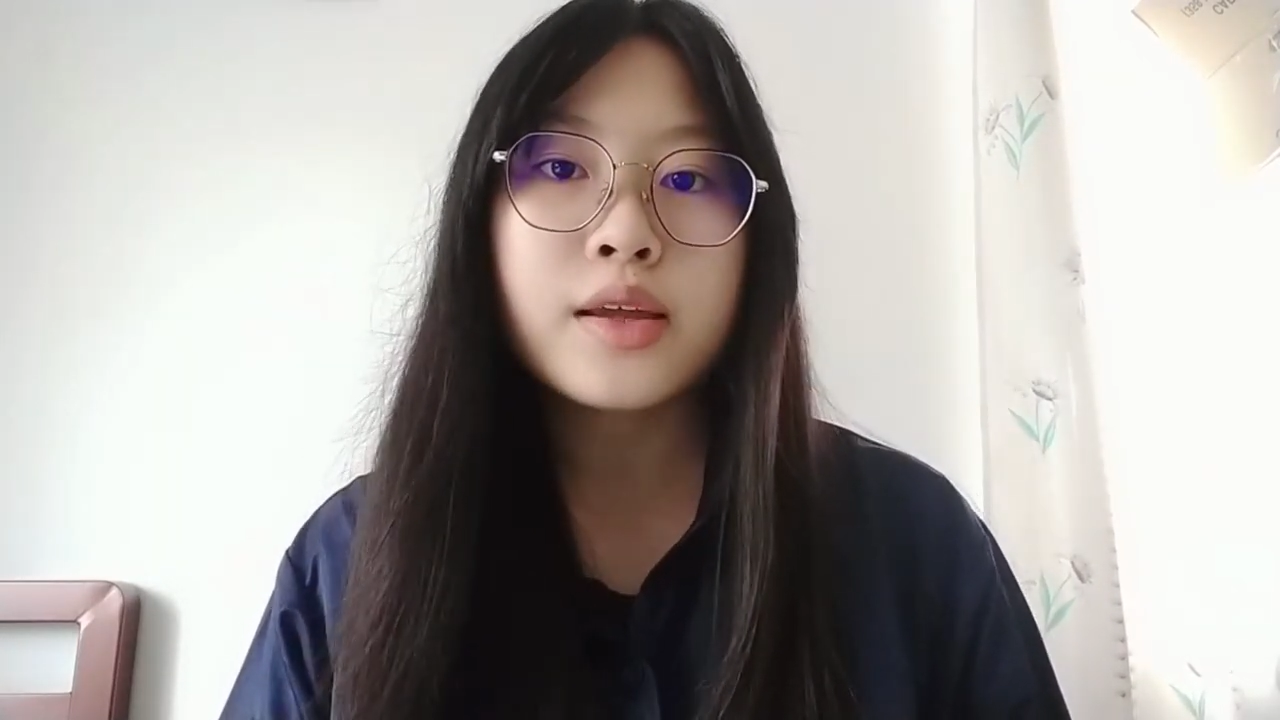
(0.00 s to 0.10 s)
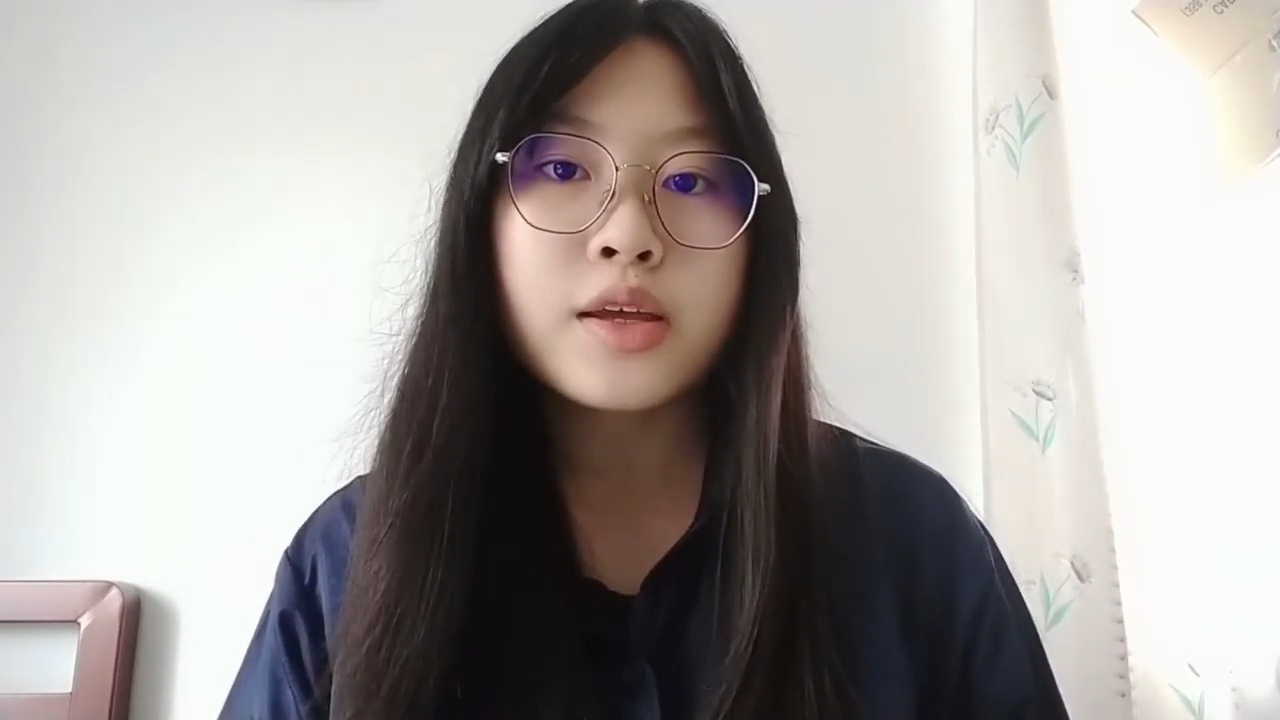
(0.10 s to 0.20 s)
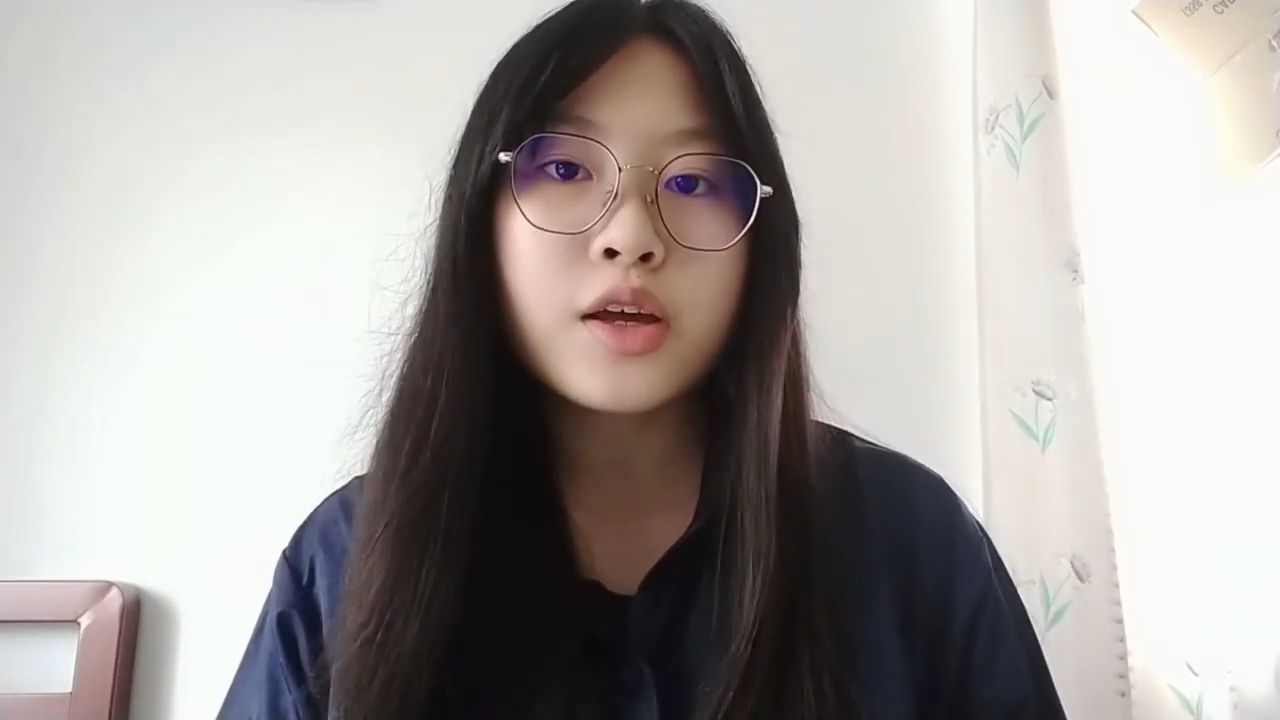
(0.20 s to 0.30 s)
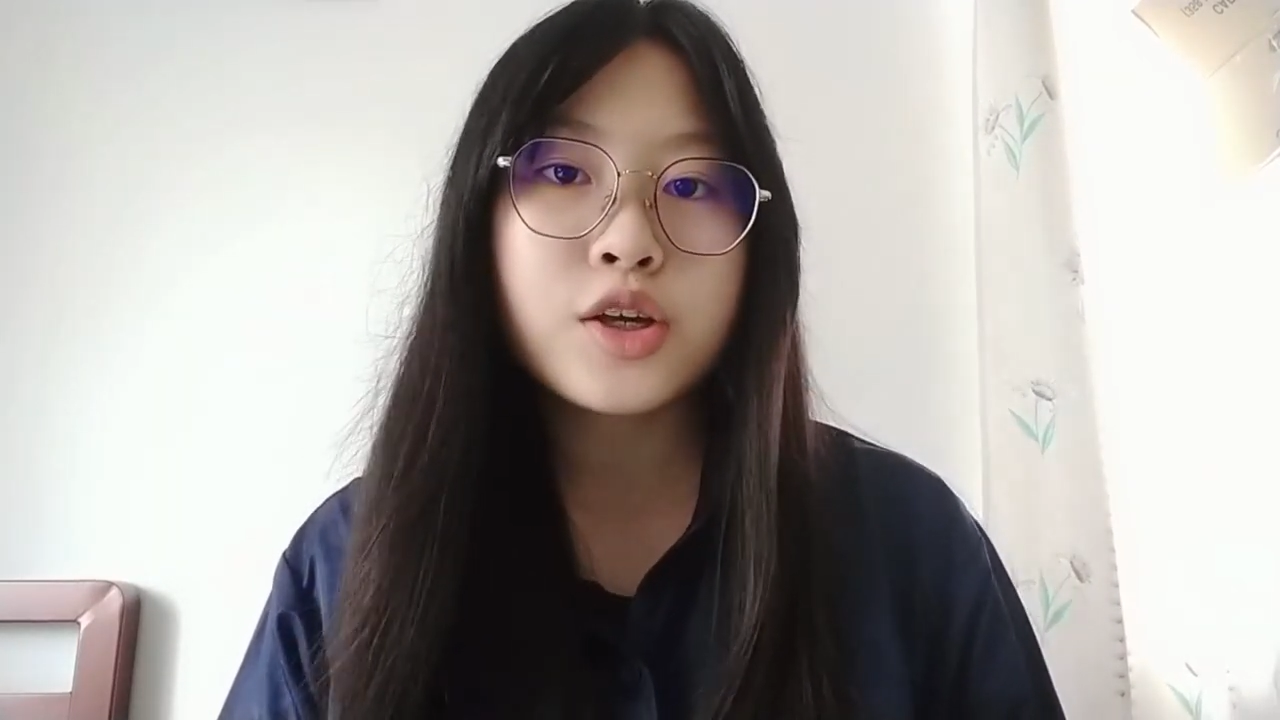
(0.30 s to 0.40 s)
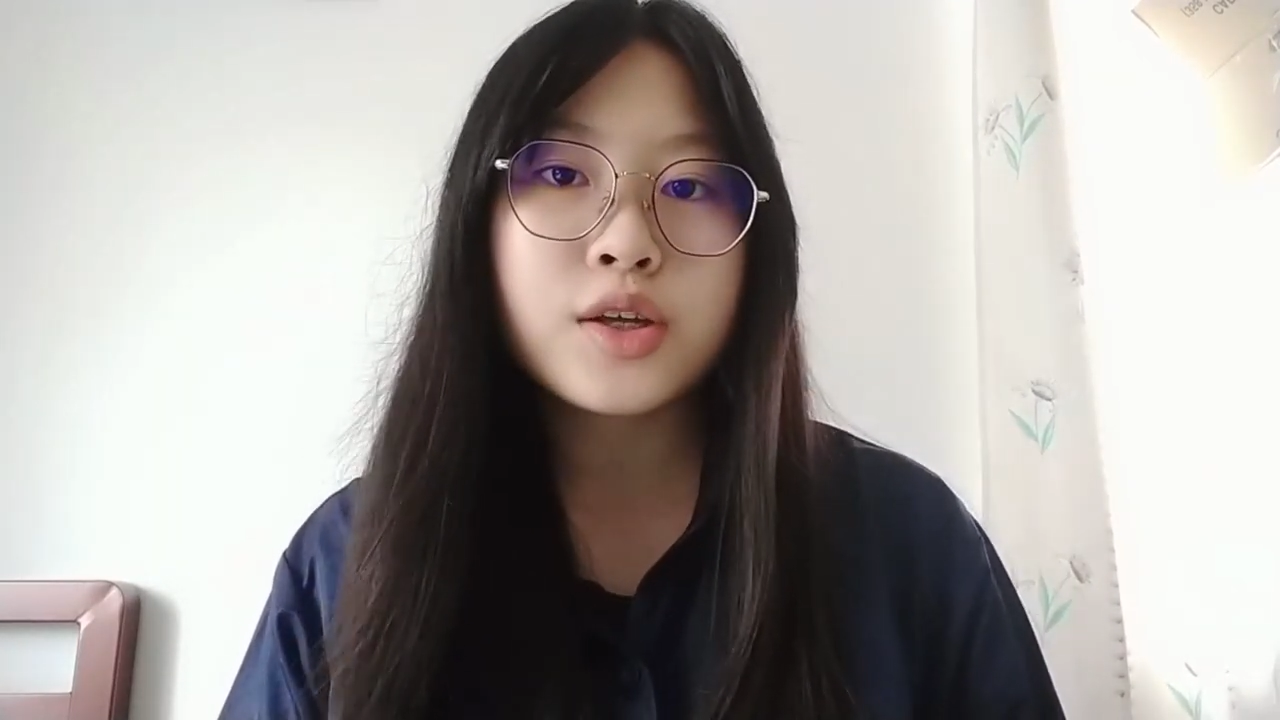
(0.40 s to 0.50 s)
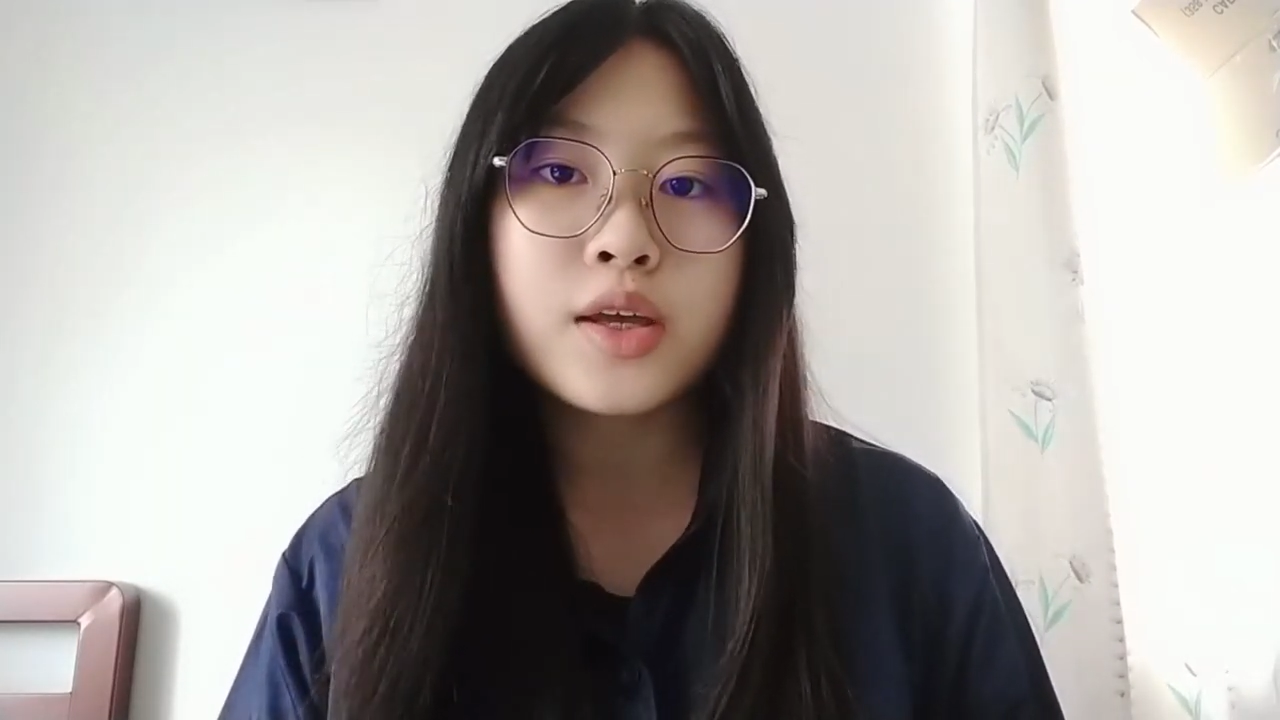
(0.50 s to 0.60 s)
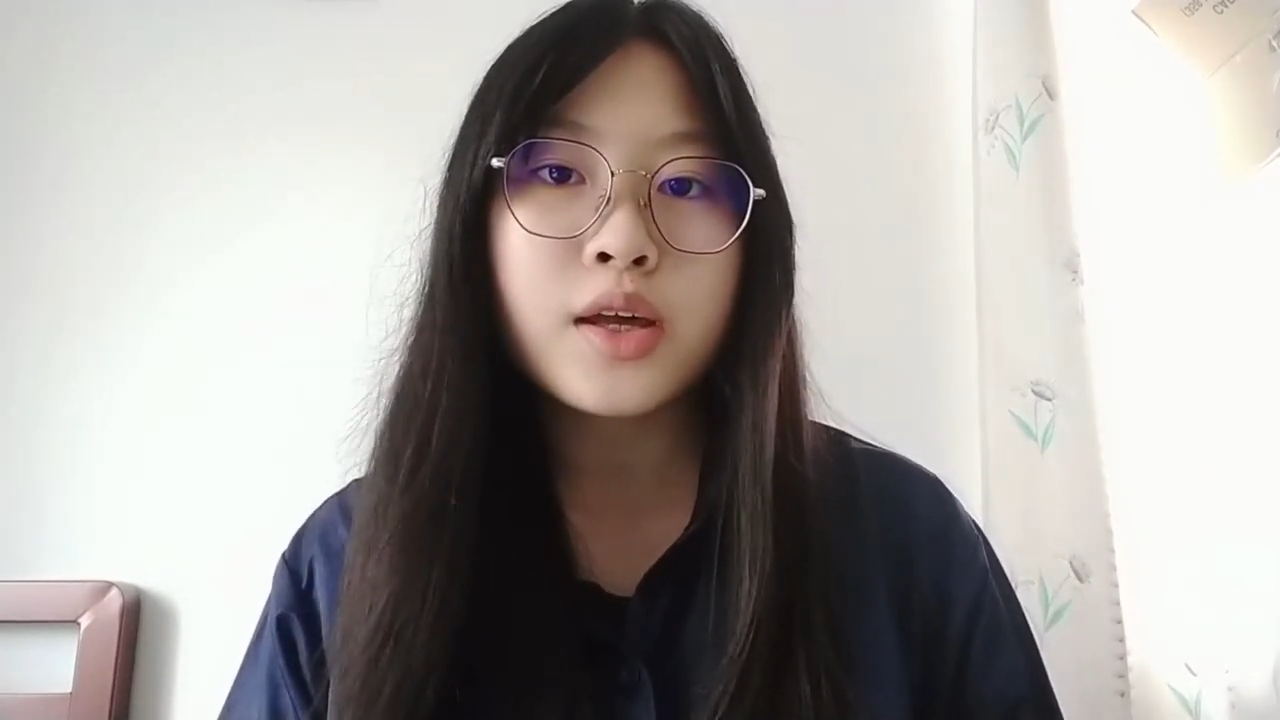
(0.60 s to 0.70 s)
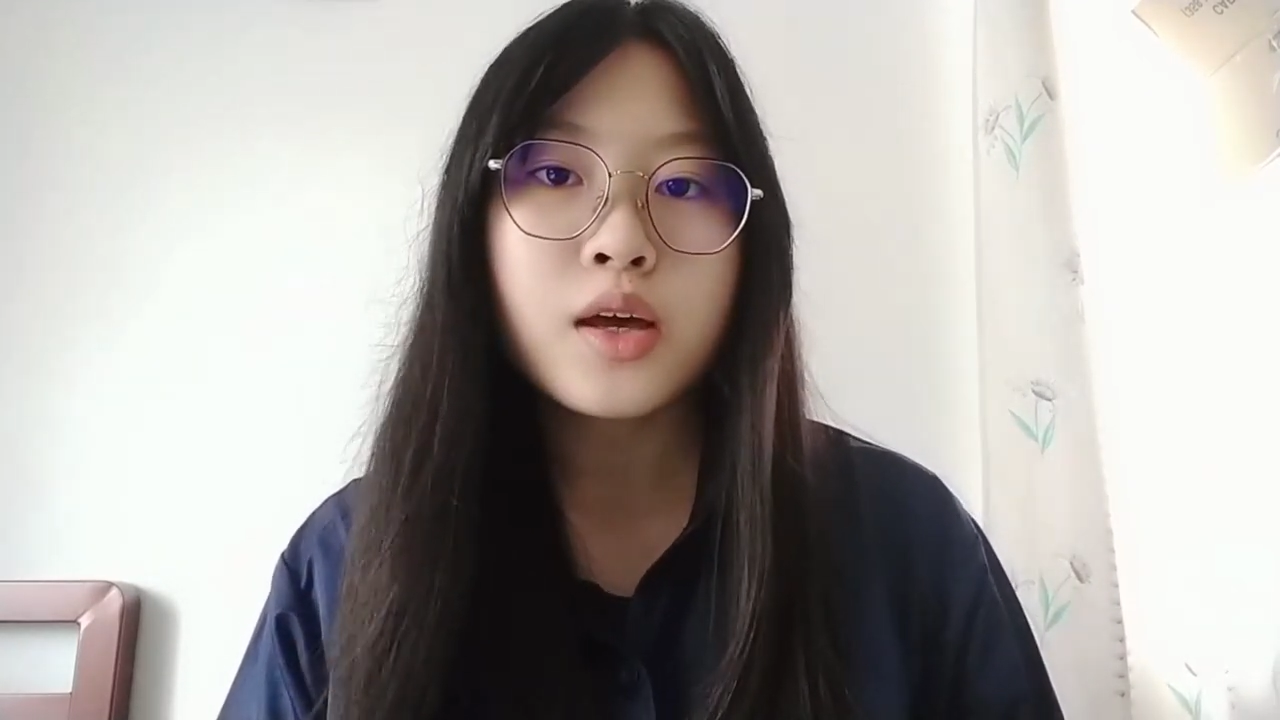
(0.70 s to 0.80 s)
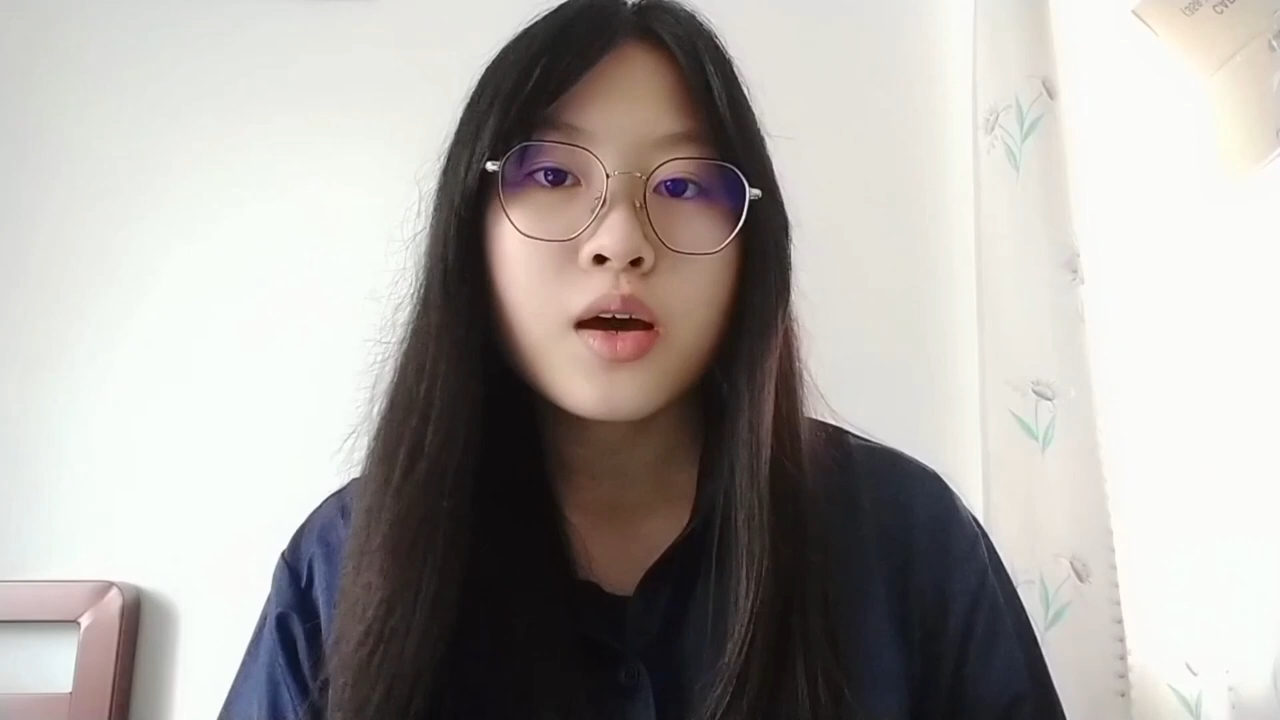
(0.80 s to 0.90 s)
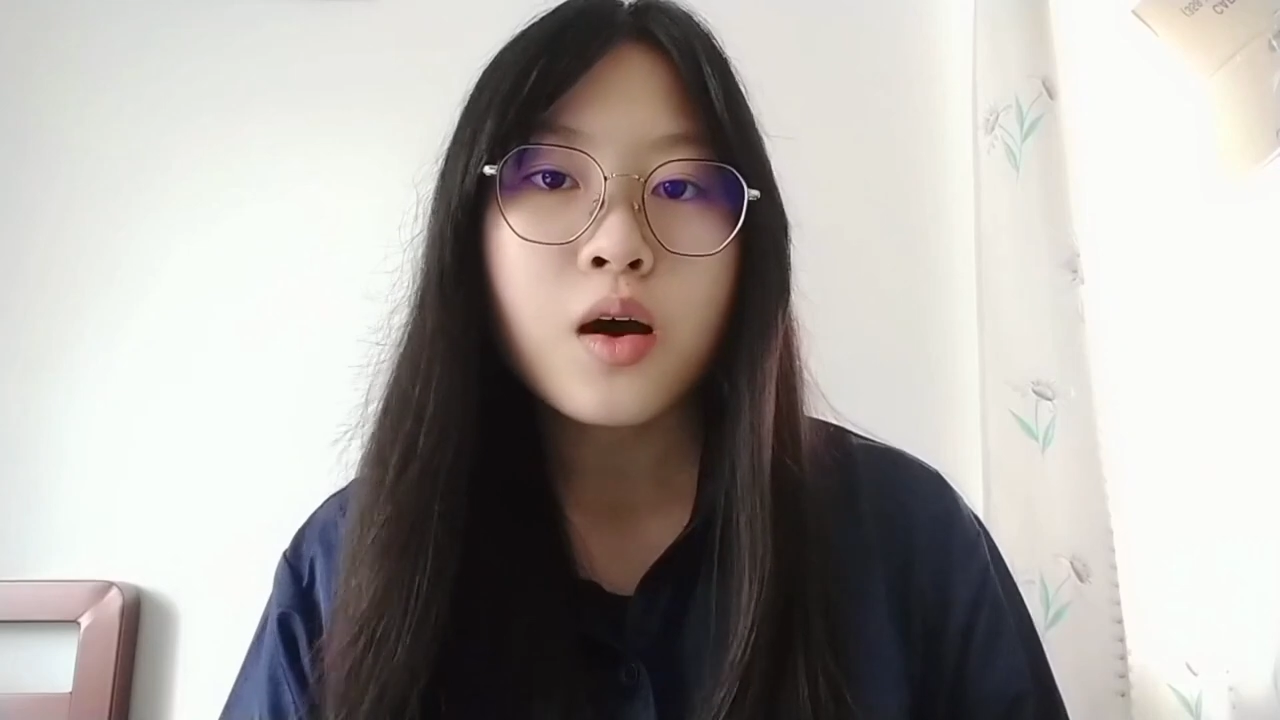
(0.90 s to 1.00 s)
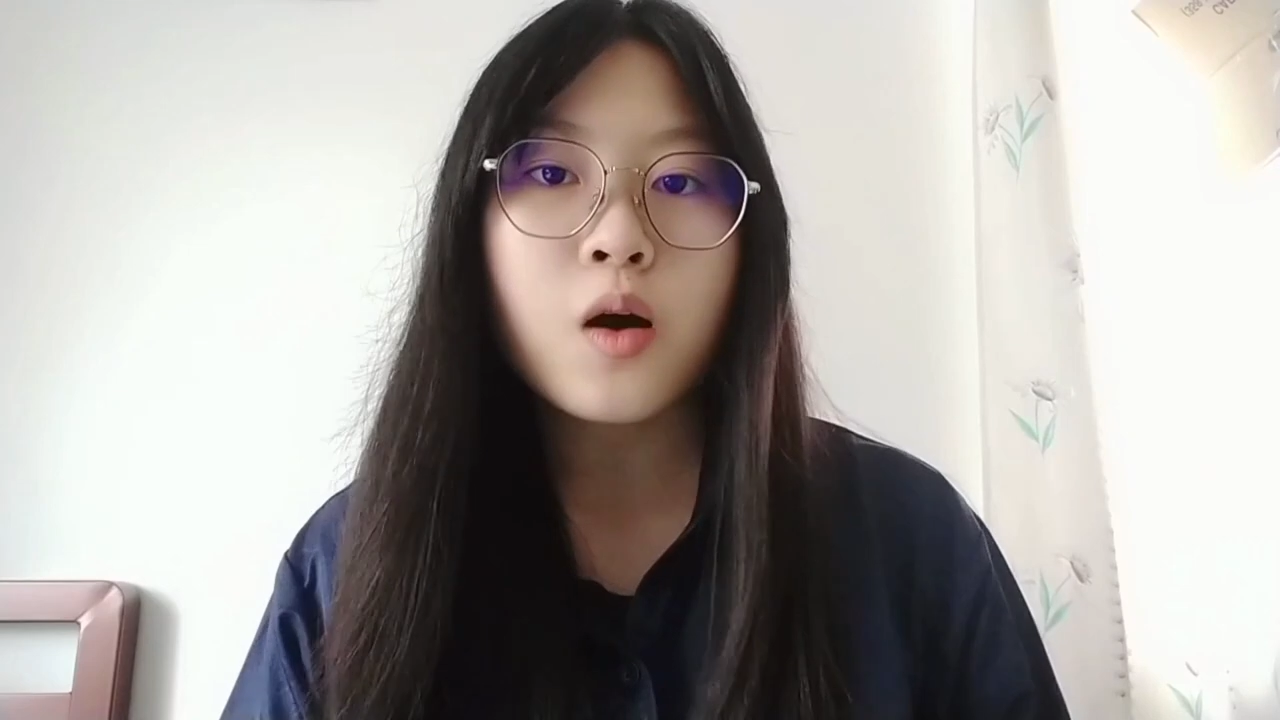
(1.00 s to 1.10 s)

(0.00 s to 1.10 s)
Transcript: ADHD,